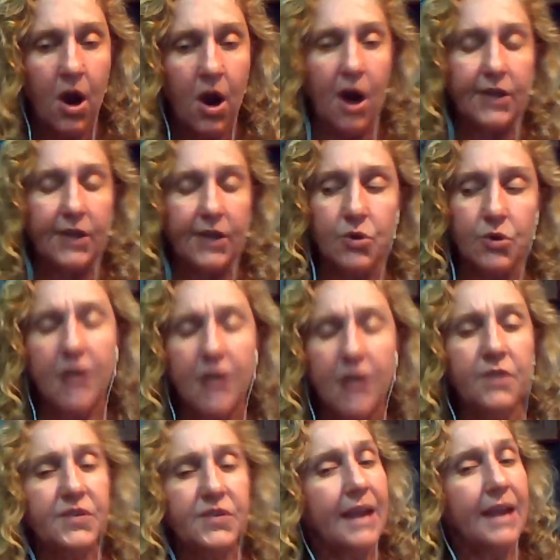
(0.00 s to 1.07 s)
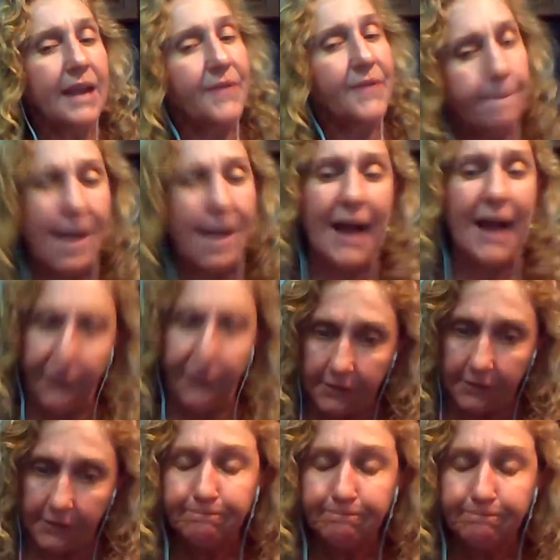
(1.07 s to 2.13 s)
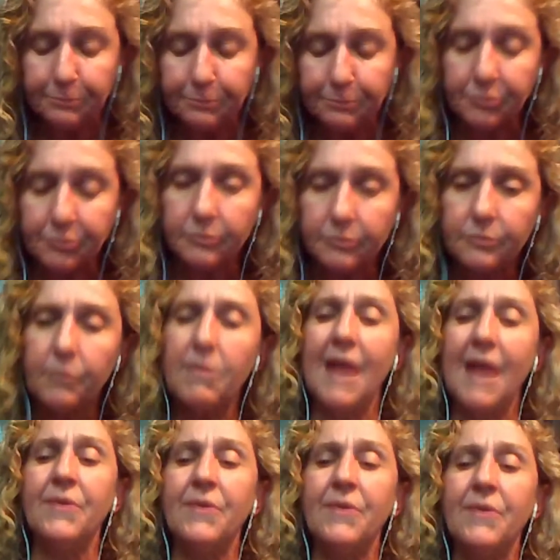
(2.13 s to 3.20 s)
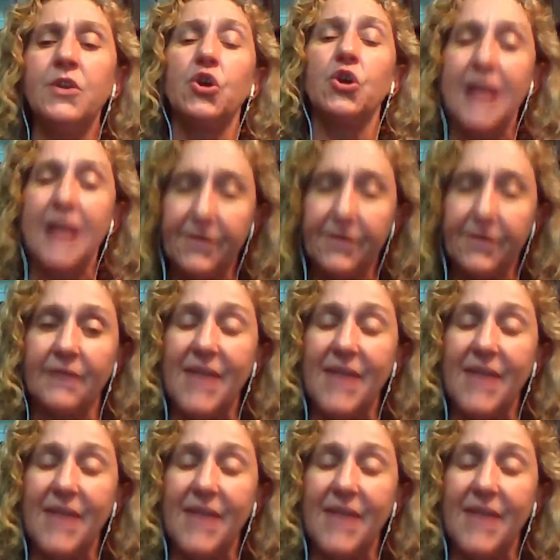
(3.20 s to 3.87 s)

All right, so now you've taken that biofilm, and then you're going to have to give